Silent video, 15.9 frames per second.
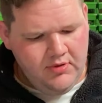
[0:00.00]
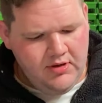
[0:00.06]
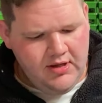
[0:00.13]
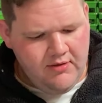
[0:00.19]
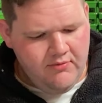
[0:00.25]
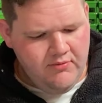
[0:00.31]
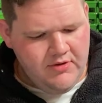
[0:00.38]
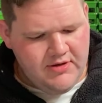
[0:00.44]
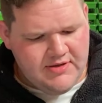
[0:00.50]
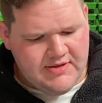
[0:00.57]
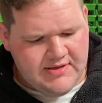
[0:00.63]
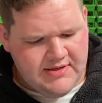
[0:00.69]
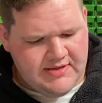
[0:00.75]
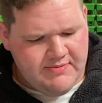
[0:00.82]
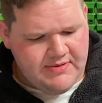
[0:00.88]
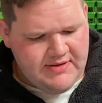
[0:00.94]
Yeah, we use
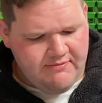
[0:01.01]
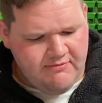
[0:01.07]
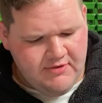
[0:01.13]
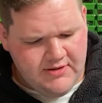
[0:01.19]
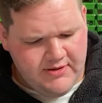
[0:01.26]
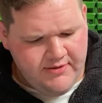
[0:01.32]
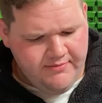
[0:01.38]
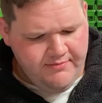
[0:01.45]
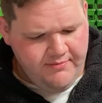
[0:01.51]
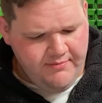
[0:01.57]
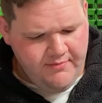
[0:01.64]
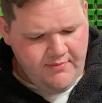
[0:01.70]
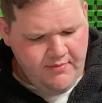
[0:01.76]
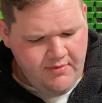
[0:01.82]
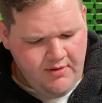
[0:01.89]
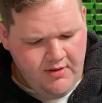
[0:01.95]
expensive glitter.
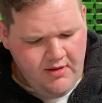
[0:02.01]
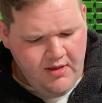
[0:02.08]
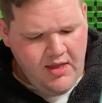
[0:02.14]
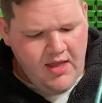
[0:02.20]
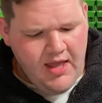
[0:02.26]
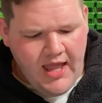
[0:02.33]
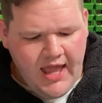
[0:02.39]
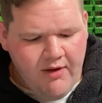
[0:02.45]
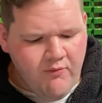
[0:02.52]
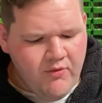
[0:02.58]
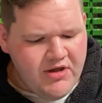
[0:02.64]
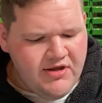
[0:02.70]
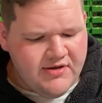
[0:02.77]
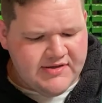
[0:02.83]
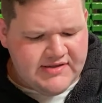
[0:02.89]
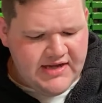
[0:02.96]
And we
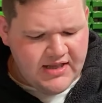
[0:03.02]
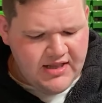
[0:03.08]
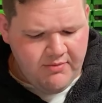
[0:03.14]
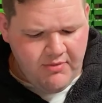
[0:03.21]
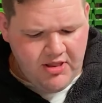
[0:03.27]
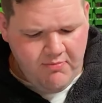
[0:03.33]
use nothing but